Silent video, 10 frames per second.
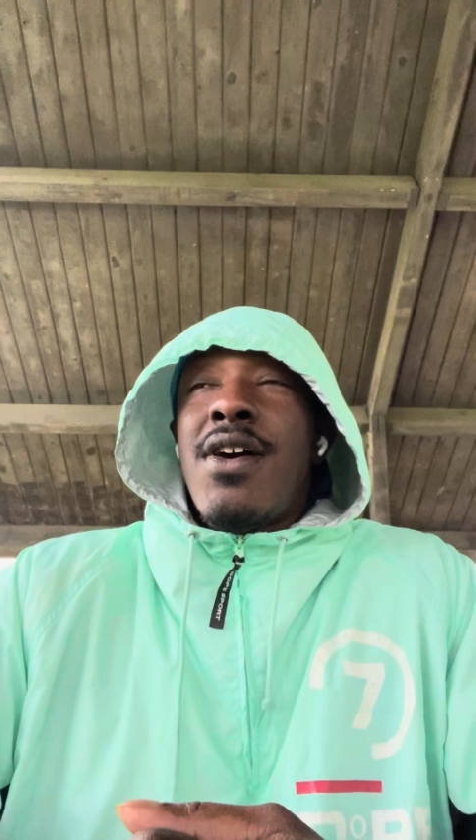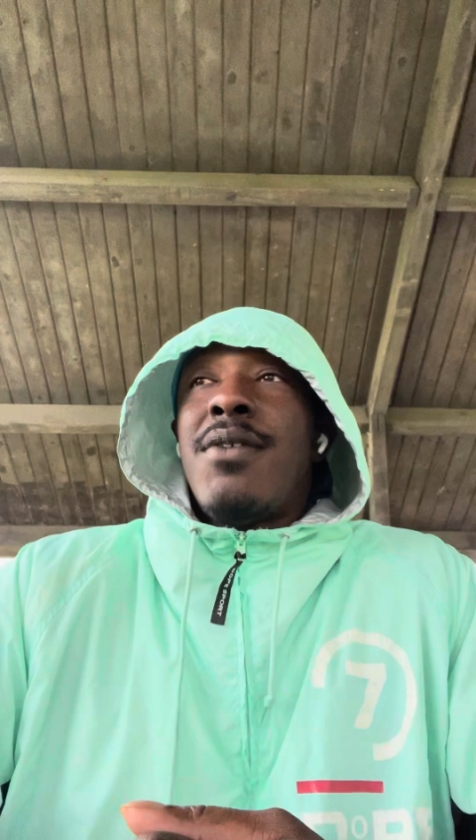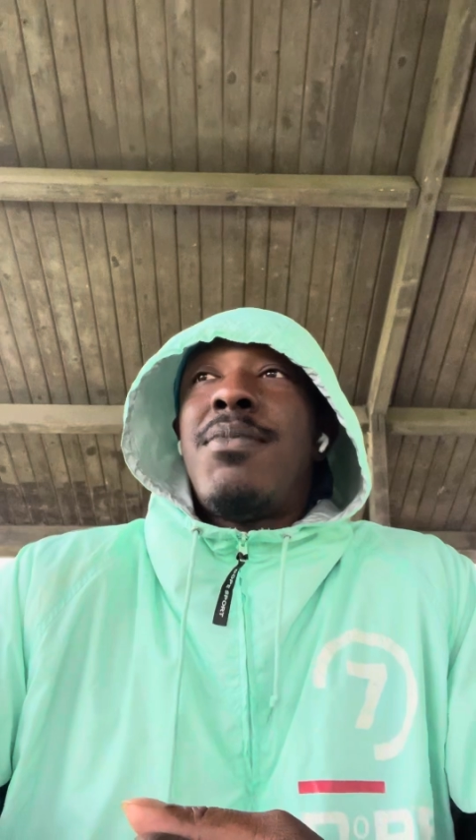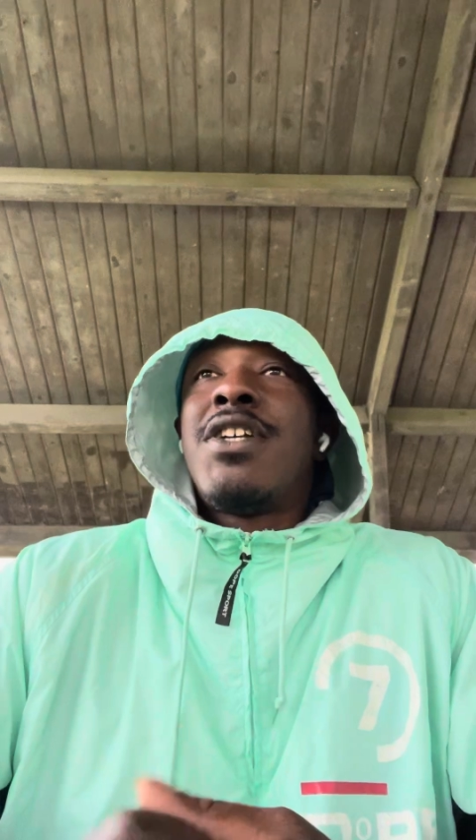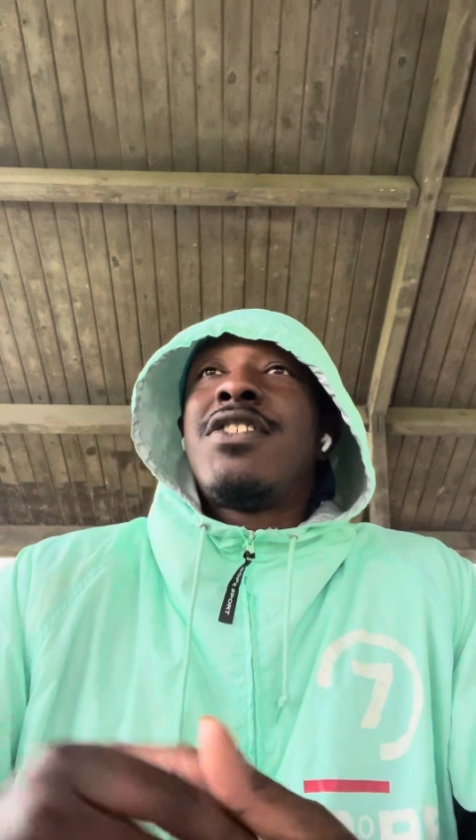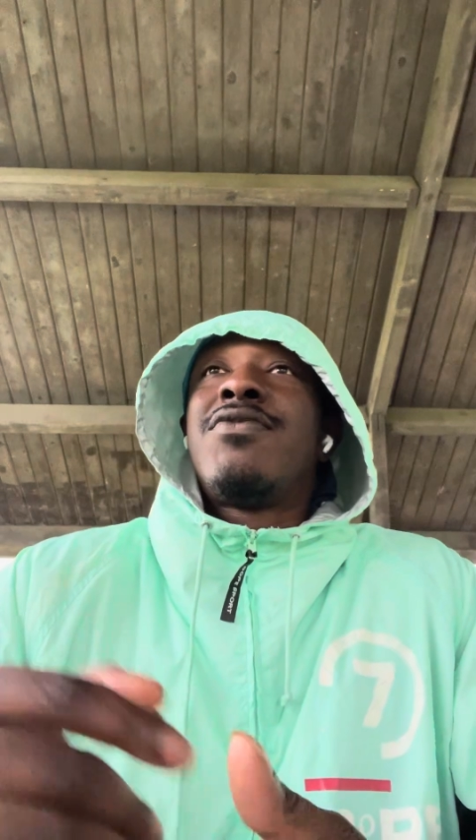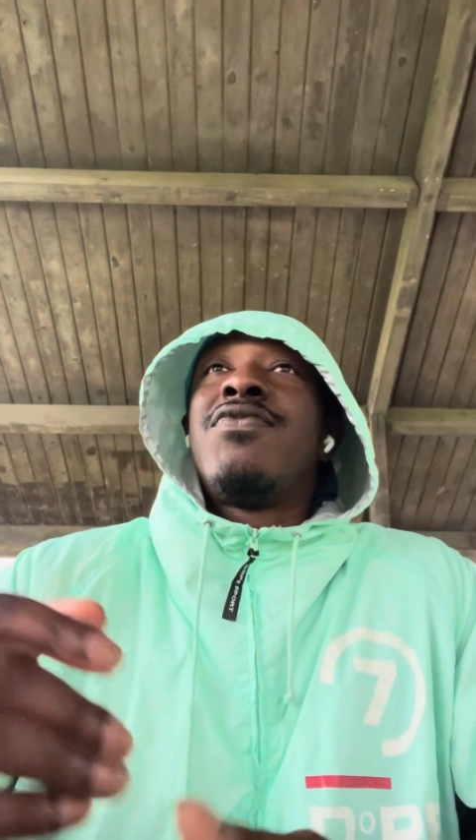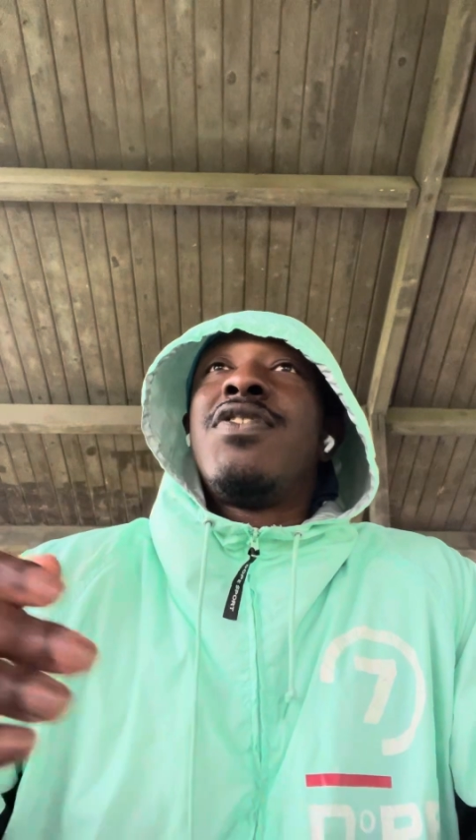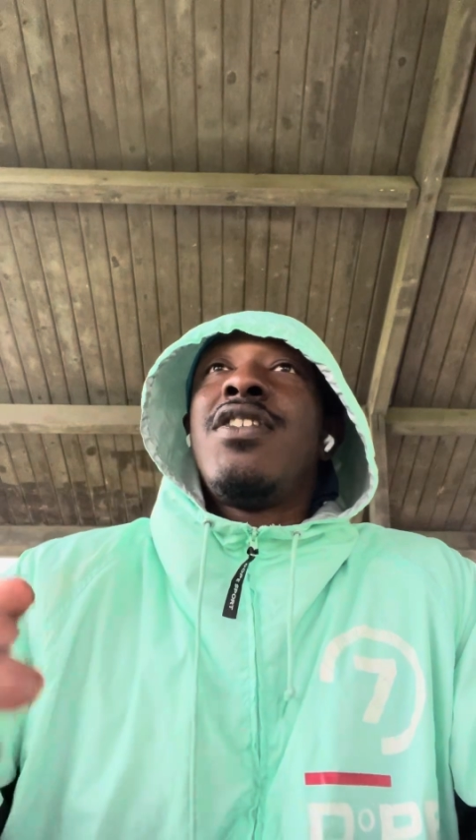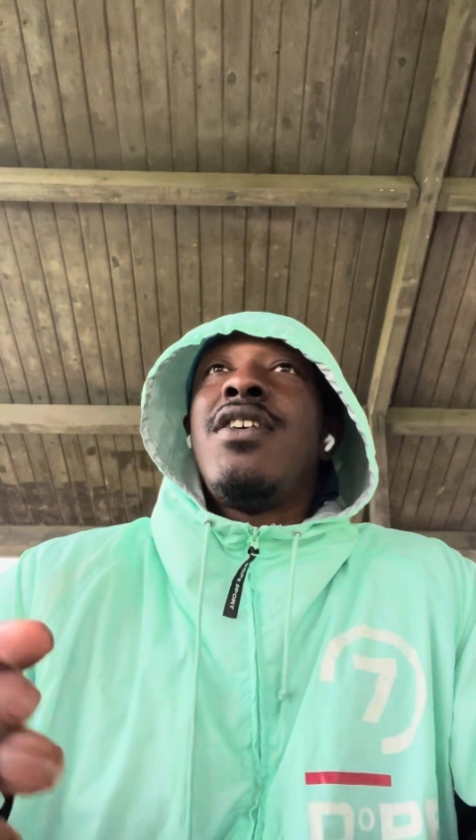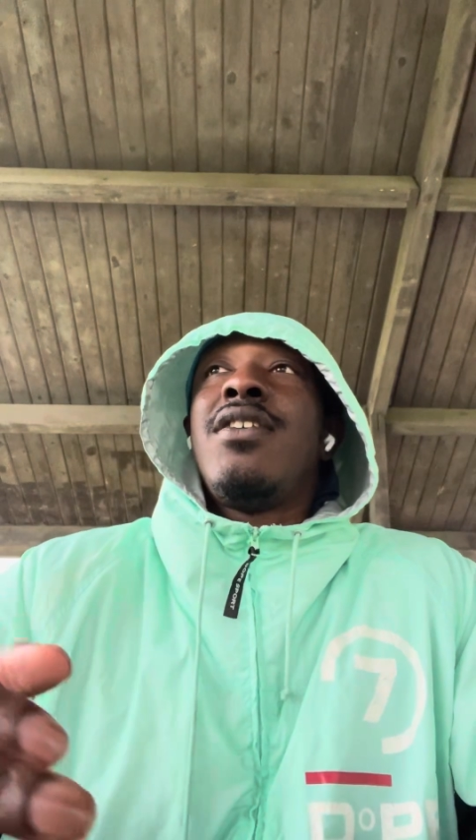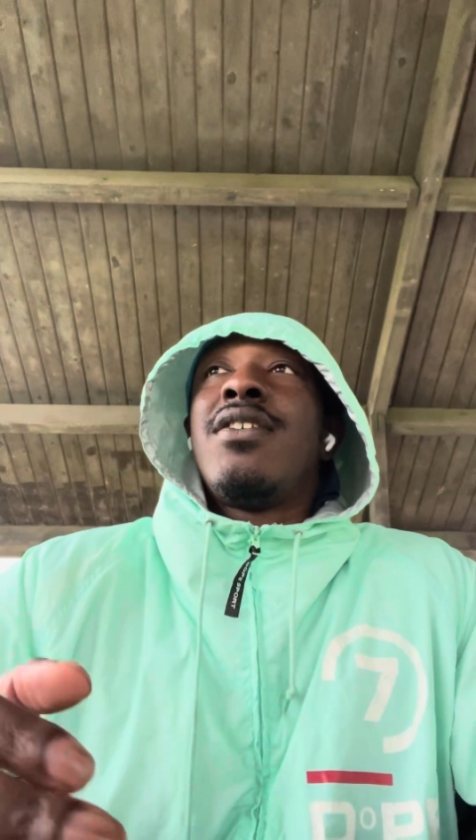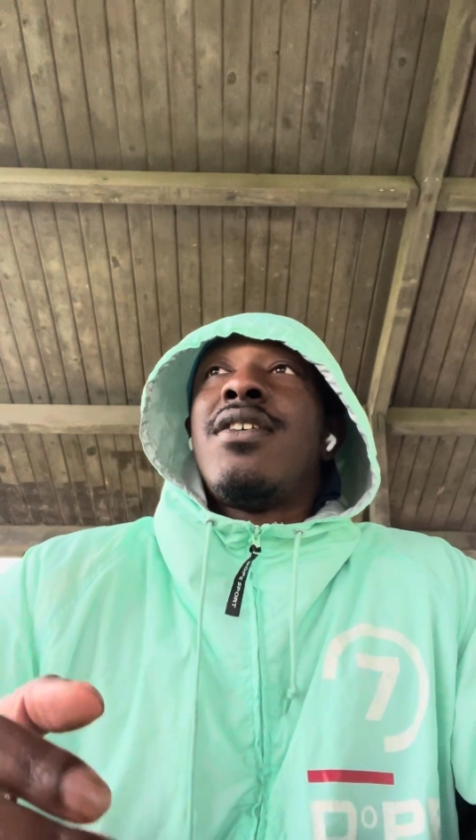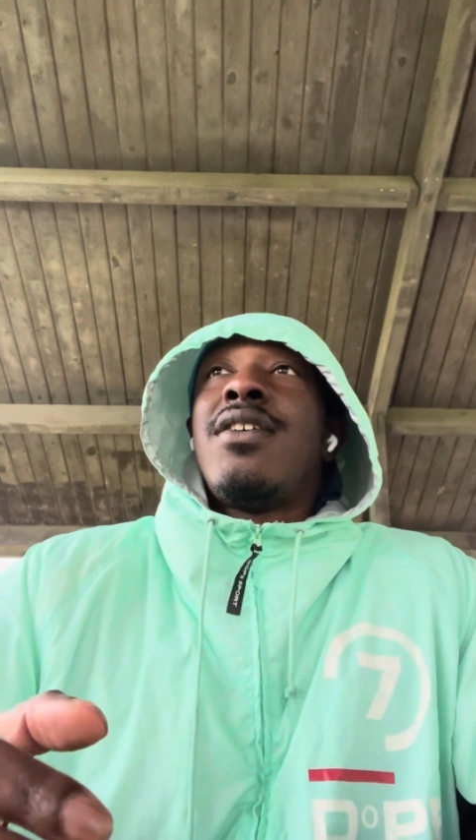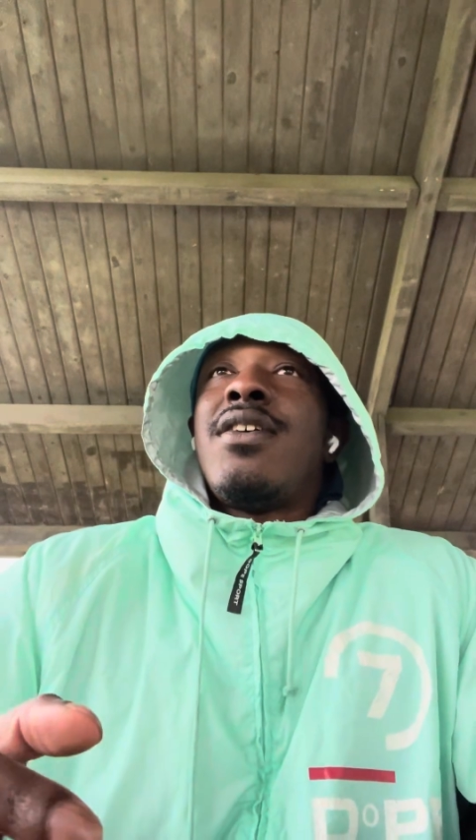But it's really
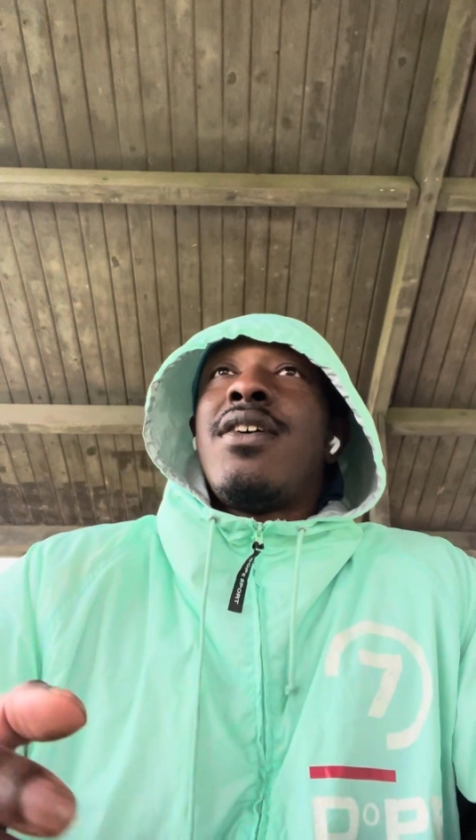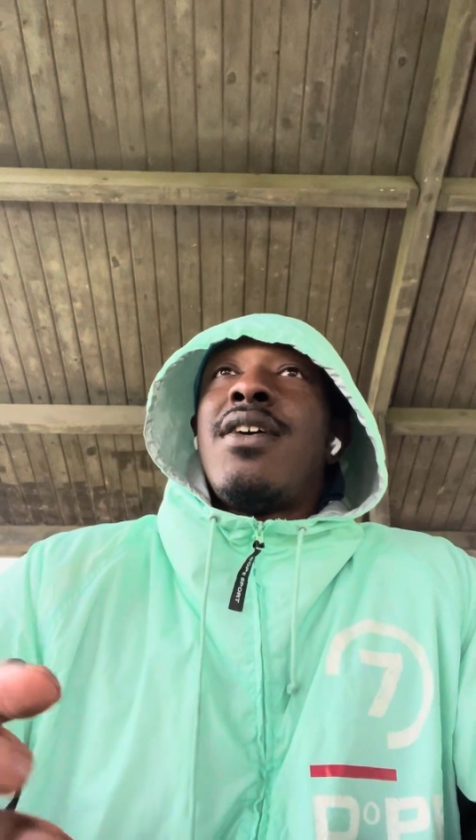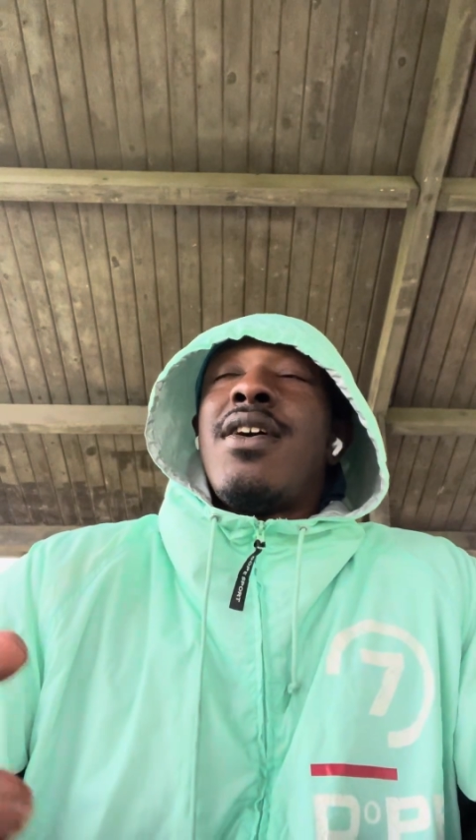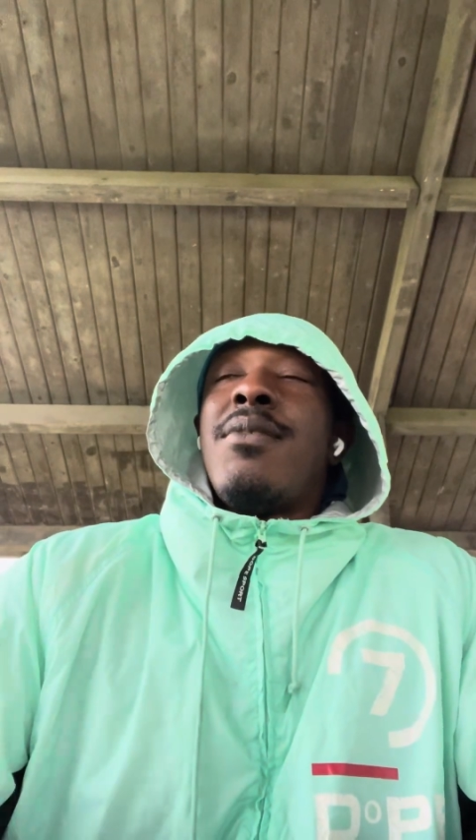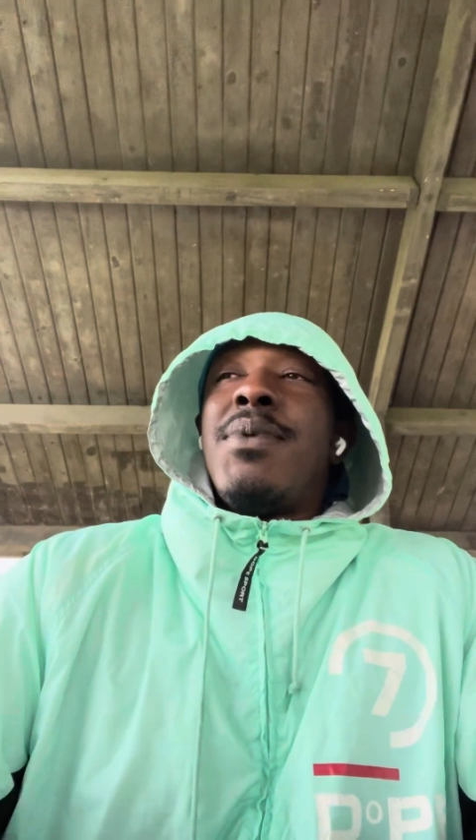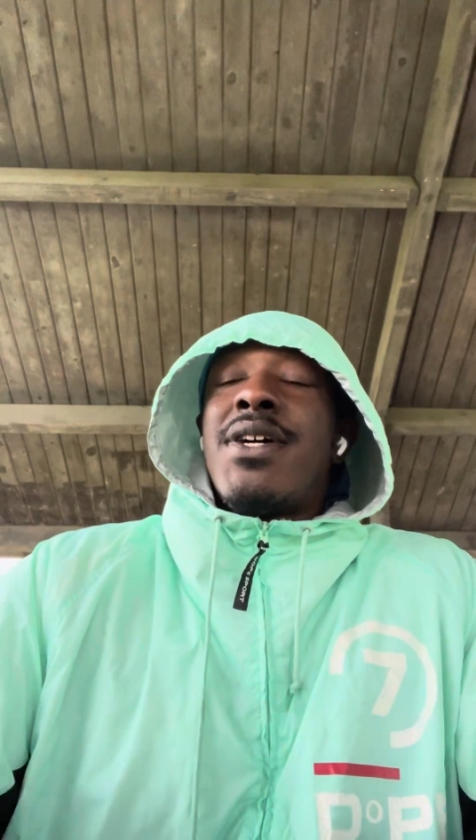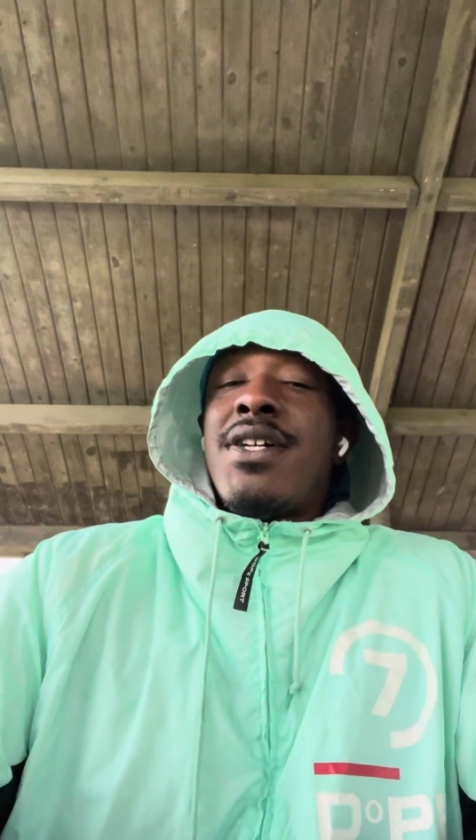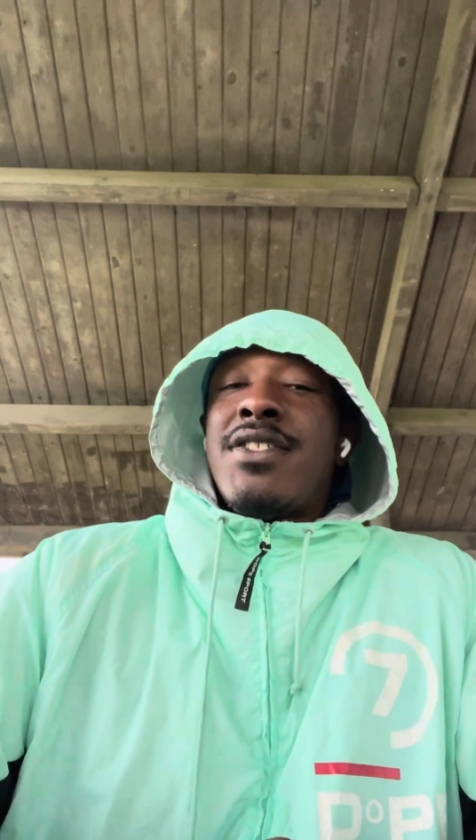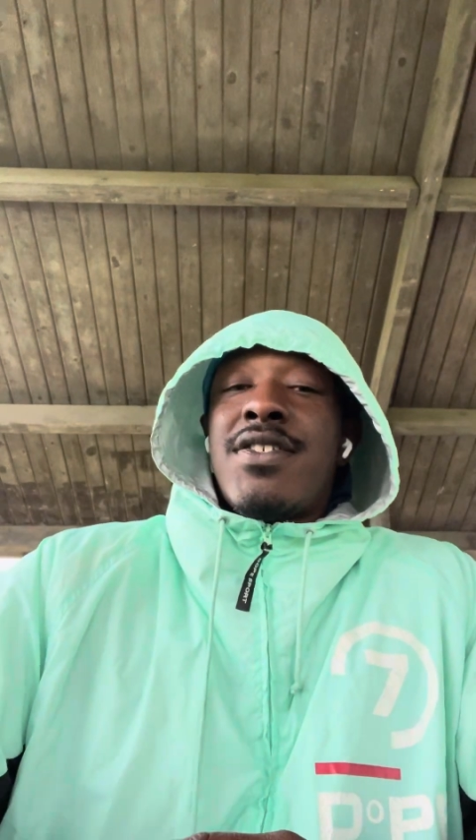because